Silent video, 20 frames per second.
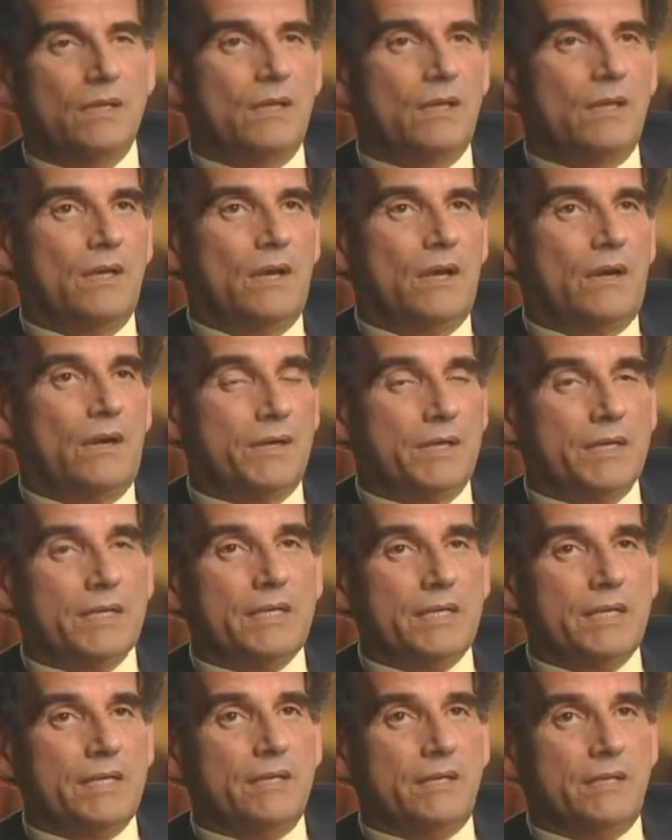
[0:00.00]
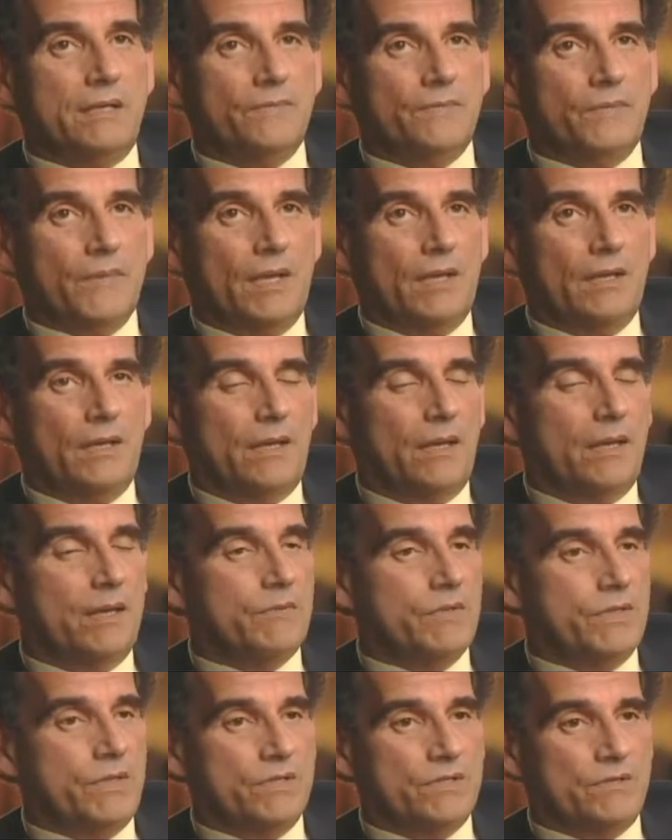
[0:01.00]
Hardly need 100
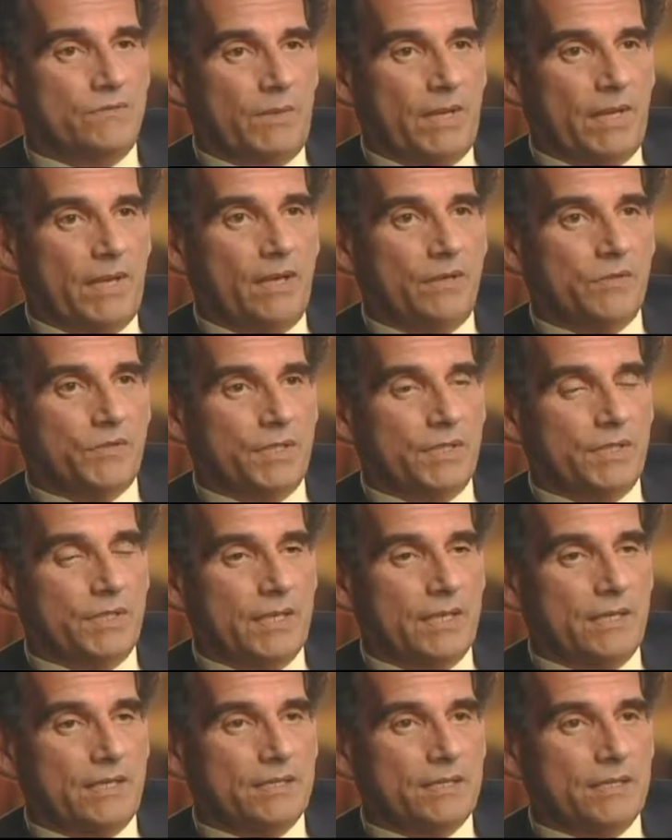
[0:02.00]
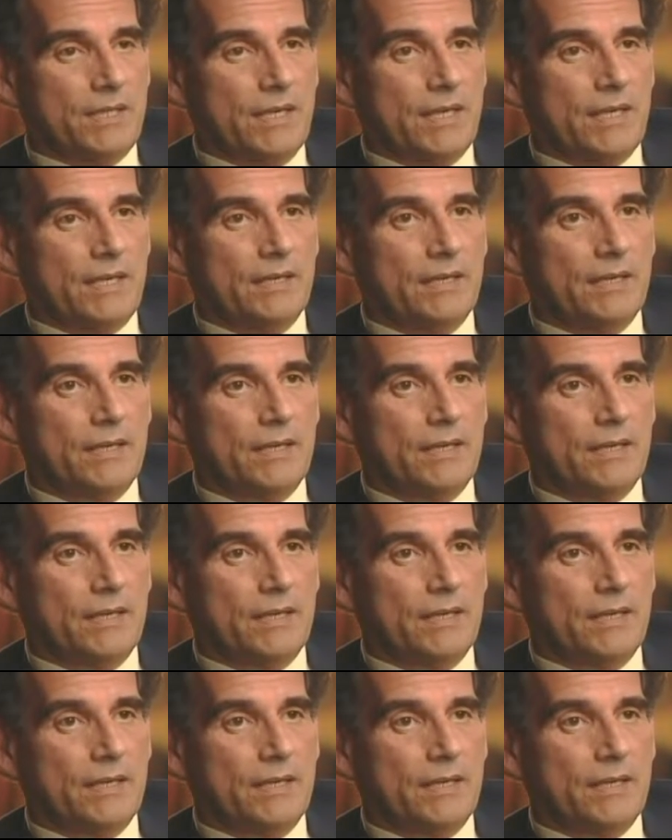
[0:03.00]
years of biology to tell us that.